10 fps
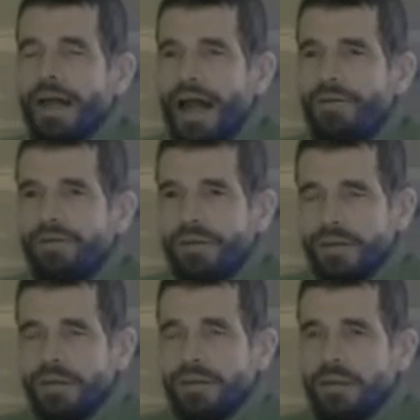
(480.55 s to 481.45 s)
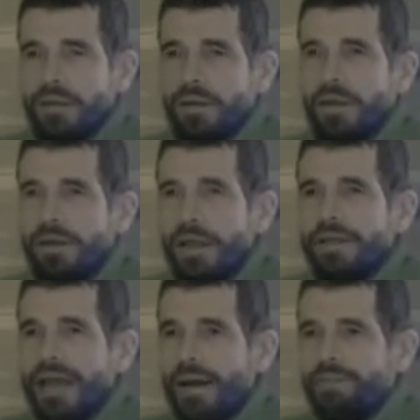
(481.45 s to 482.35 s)
confidence, that
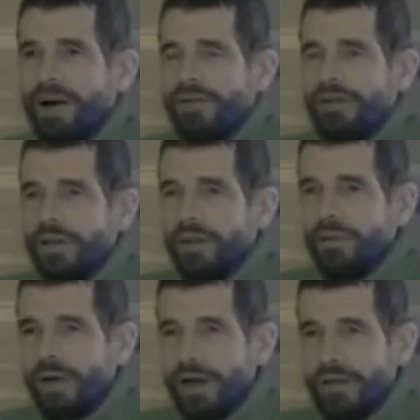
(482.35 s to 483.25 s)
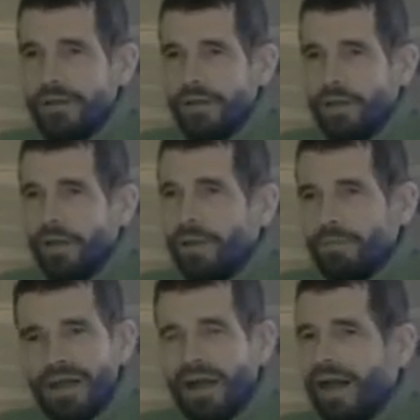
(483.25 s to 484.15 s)
is not present otherwise,
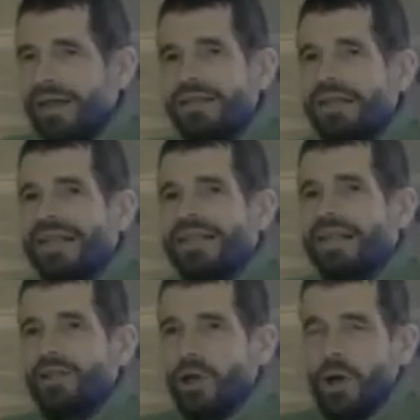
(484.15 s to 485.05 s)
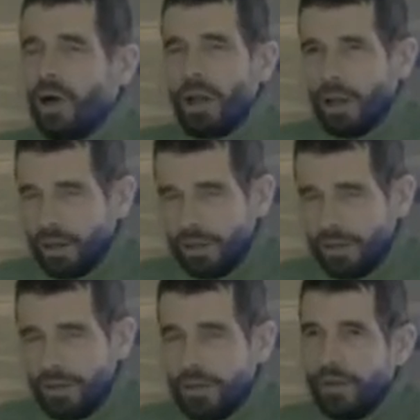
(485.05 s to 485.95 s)
because it's eternal.
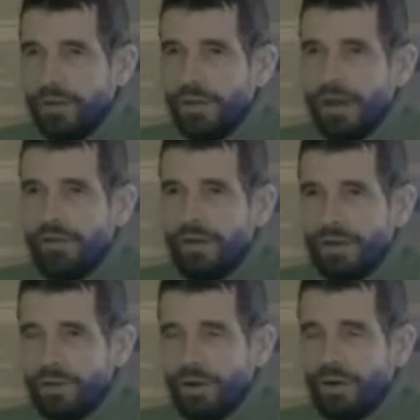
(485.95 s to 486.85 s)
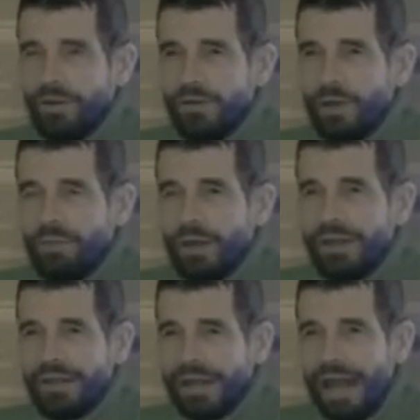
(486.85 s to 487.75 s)
You have an eternal
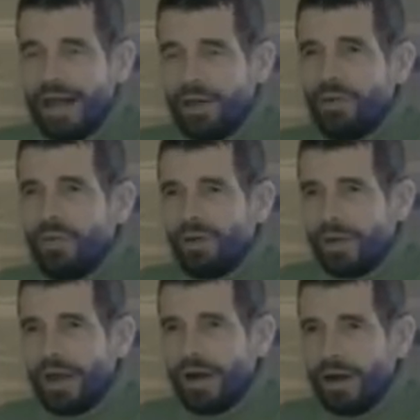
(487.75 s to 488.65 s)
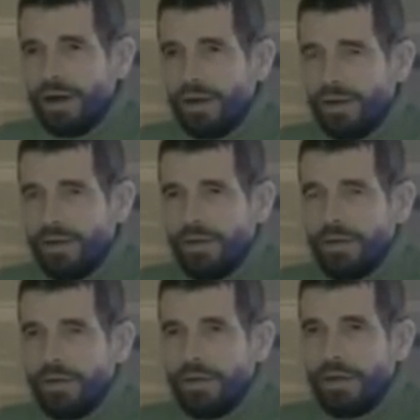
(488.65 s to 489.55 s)
sambandha jnana. You were there.
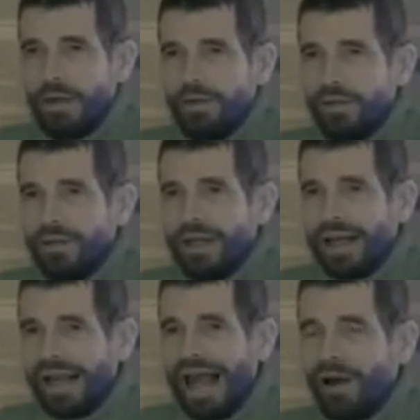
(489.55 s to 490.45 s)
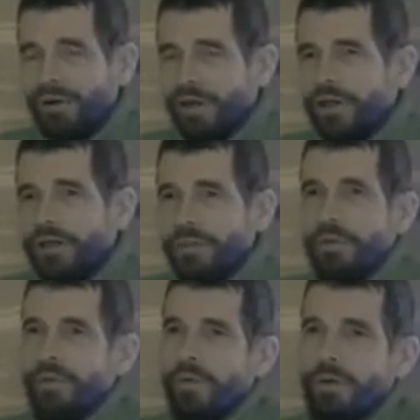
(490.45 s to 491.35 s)
It just, the cloud needs to
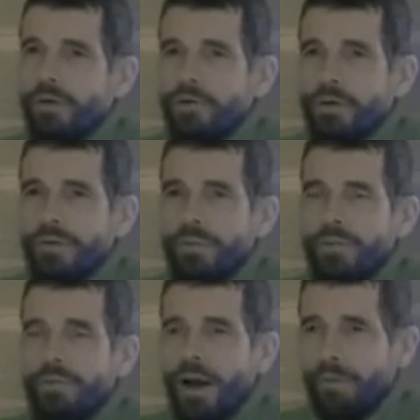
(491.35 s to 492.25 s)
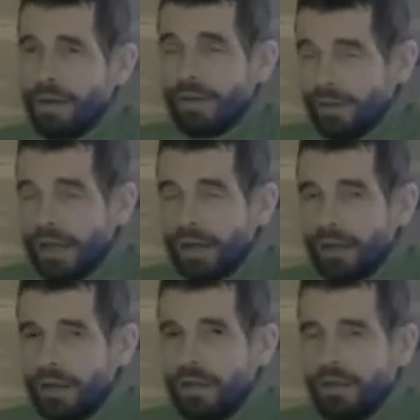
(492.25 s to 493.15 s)
be removed. A big thing.